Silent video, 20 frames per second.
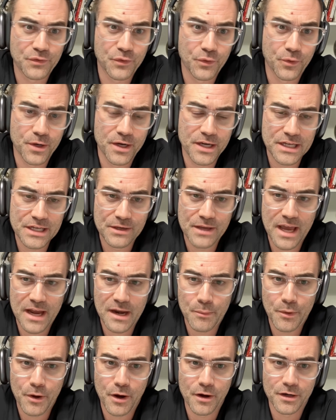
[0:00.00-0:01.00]
forward, you get a
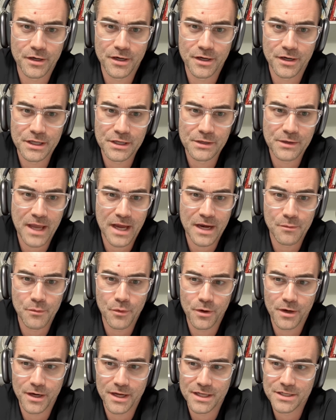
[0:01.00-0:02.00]
partner, you get a
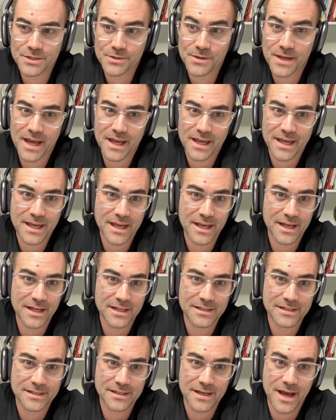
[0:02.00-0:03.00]
mortgage, you get
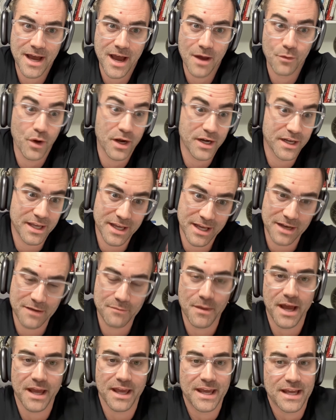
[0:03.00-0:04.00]
kids, one kid in
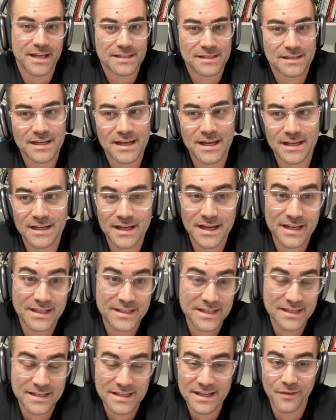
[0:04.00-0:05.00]
my case, it's
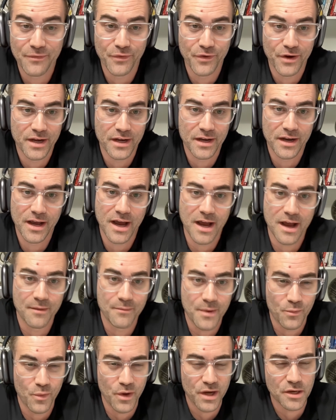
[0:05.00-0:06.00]
just different
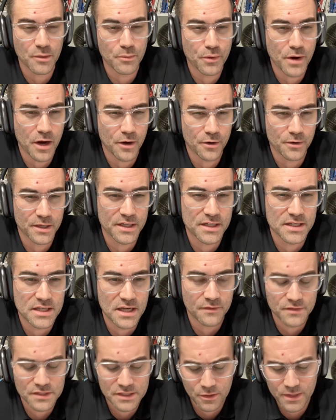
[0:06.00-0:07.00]
when your priority
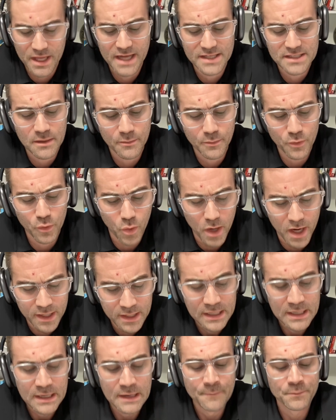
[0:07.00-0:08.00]
shifts. So that's number one.
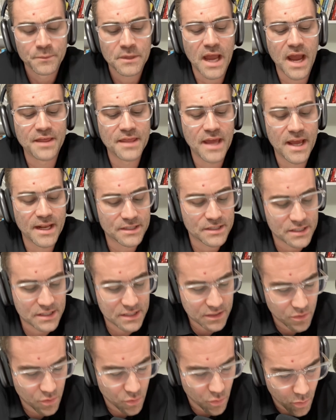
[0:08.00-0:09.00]
And then
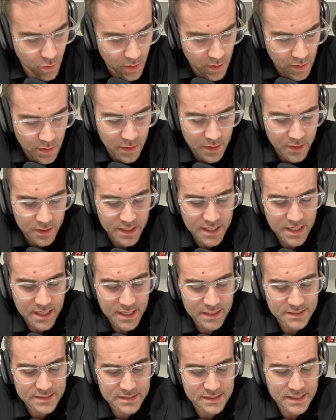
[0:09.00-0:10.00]
two
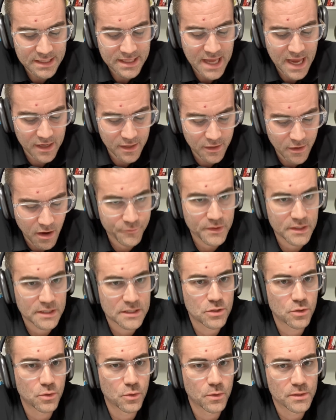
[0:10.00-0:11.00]
is getting off the
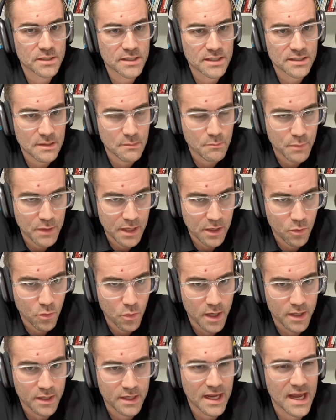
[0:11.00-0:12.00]
tools is a big
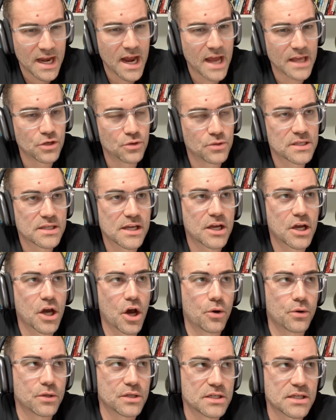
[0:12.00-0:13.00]
one. And I used to
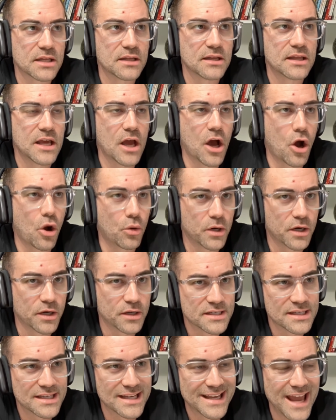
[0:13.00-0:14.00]
coach the
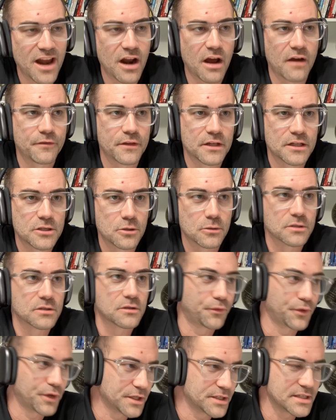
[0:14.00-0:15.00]
owners to get off the
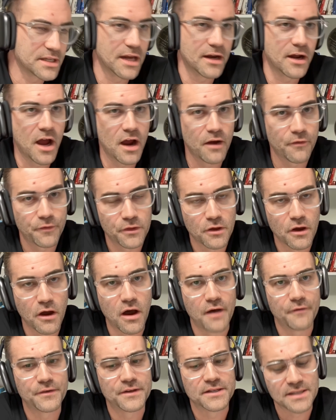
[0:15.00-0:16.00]
tools first, then hire for the
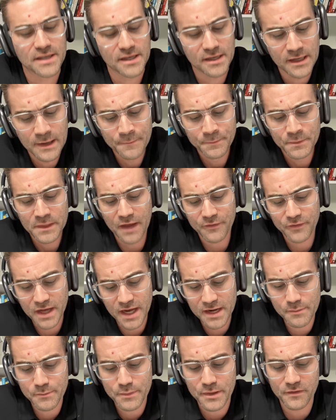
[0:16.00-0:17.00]
office. And I've
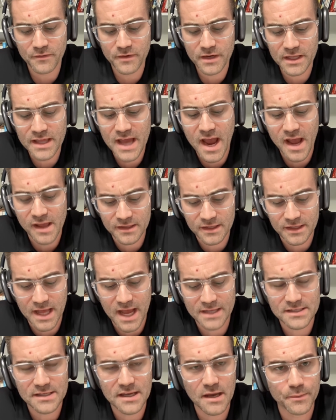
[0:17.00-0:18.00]
kind of pivoted that in the
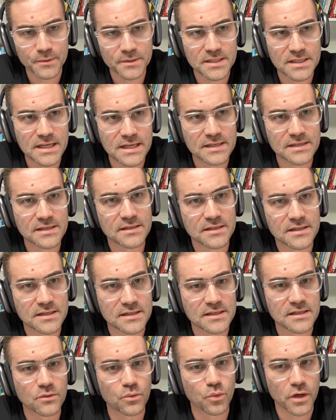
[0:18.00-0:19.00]
last couple seasons,
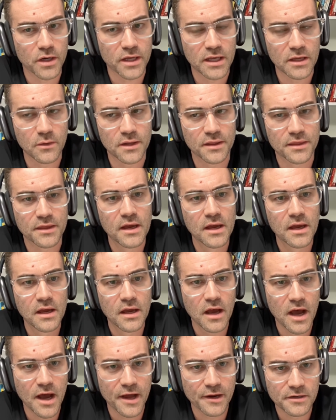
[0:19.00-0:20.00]
just in working with
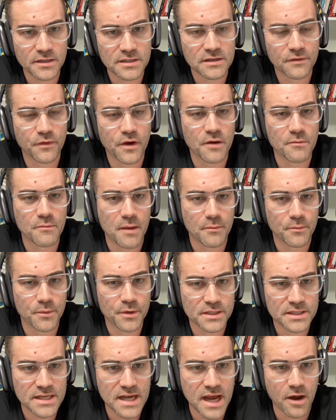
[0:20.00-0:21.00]
hundreds of our
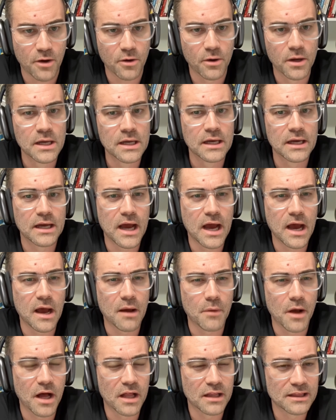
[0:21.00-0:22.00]
members now.
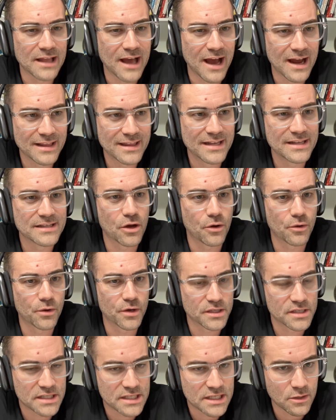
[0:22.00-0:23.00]
A lot of these
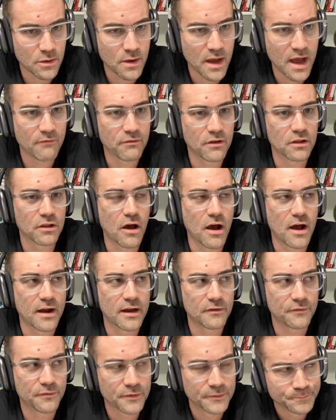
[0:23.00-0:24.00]
owners do have a lot
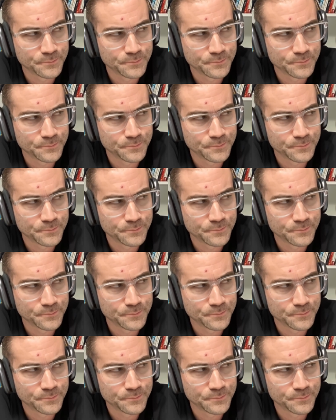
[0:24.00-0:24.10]
of